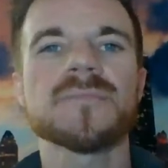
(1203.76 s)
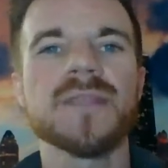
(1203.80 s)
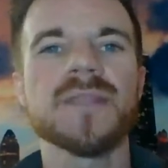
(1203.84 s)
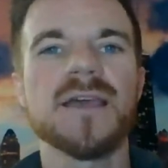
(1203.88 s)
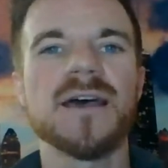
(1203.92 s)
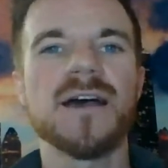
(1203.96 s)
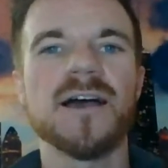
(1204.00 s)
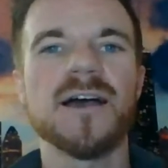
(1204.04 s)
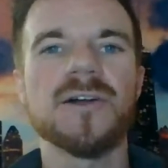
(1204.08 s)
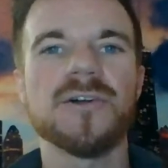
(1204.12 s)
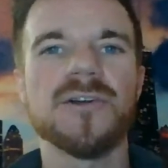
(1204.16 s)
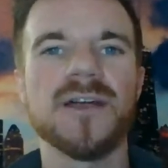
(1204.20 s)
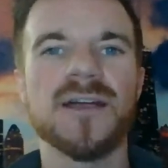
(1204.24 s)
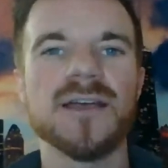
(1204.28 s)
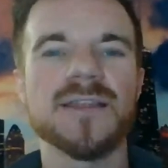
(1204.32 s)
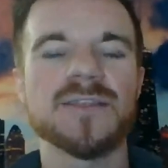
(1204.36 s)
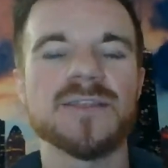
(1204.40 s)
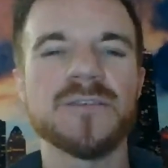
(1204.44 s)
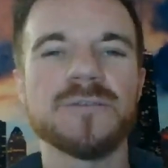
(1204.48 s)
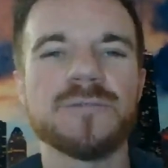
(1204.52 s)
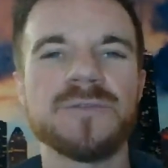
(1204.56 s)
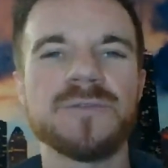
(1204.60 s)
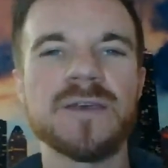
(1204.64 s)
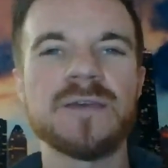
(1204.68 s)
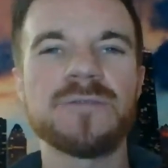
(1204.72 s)
All right,
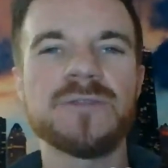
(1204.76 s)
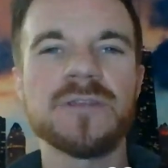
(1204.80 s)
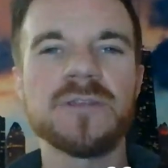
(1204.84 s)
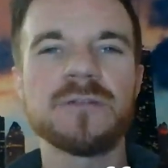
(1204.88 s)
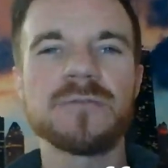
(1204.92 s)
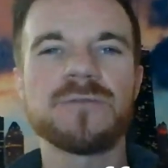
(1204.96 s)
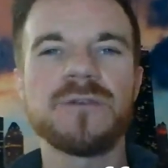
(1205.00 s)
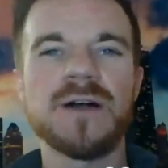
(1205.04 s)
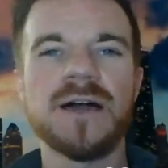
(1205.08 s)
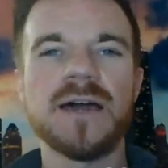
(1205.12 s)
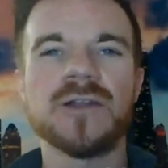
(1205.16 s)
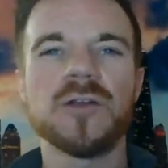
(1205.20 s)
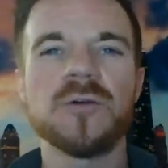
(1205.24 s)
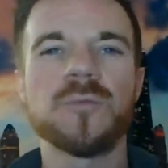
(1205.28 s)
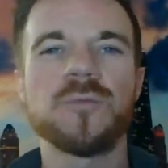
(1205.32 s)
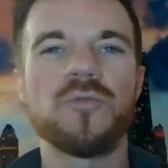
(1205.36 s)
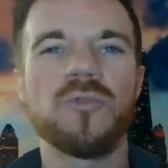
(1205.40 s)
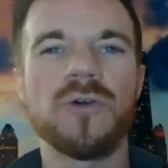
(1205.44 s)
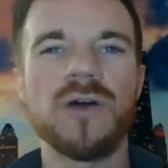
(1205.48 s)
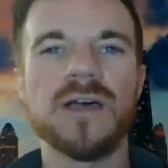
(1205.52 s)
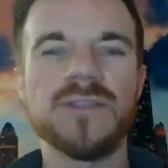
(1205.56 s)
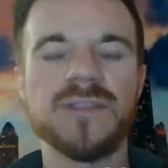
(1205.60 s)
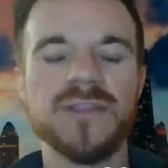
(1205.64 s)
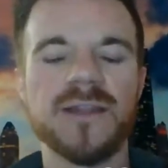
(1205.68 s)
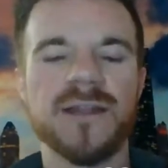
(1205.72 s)
the 5th and final
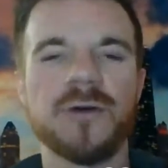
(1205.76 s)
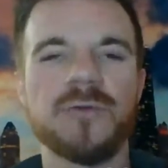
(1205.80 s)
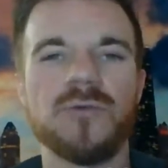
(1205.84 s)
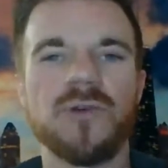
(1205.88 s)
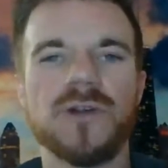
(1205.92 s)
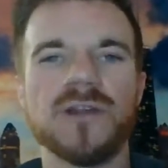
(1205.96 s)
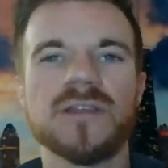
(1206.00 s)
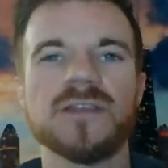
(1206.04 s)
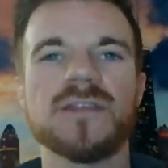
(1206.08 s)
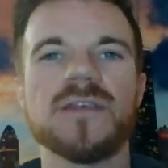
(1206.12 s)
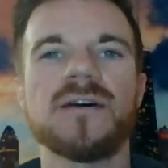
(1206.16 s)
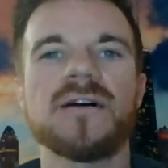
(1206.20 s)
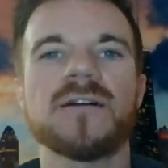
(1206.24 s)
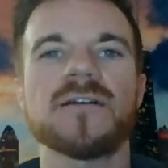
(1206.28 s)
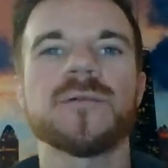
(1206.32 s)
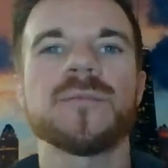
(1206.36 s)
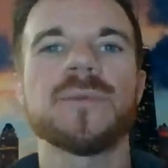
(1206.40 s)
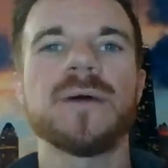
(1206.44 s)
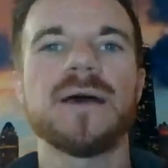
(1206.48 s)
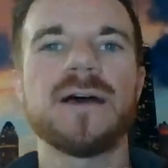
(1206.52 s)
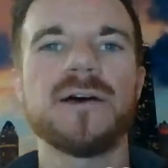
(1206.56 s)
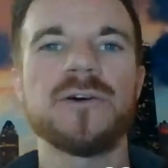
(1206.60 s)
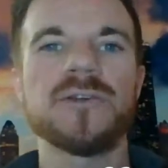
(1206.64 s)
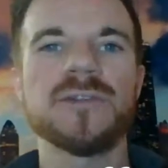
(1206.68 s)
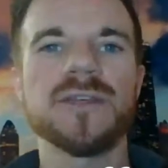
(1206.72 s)
point that I want to talk
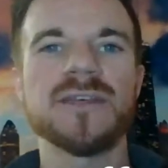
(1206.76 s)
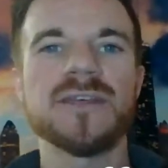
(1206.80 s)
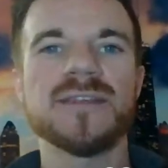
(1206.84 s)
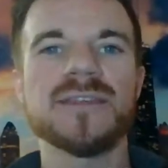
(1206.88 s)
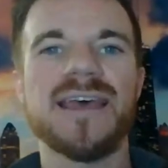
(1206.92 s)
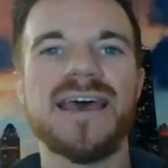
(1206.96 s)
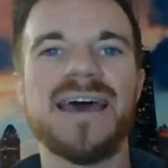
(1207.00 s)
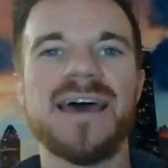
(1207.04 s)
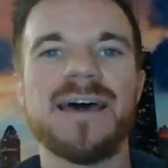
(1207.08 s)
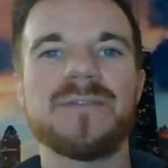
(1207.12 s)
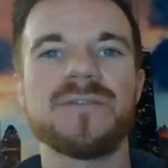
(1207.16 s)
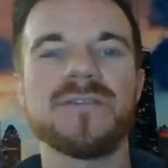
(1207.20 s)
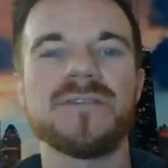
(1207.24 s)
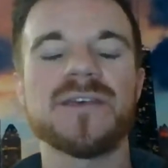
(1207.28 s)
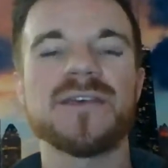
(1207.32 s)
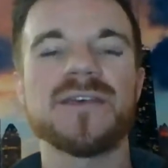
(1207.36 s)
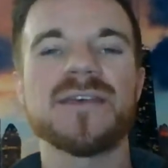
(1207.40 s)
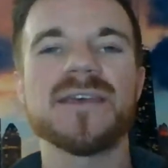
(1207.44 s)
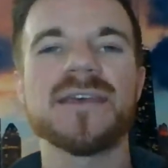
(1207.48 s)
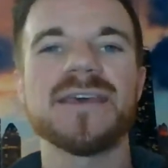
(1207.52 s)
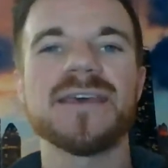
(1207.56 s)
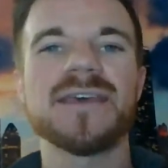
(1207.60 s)
about is having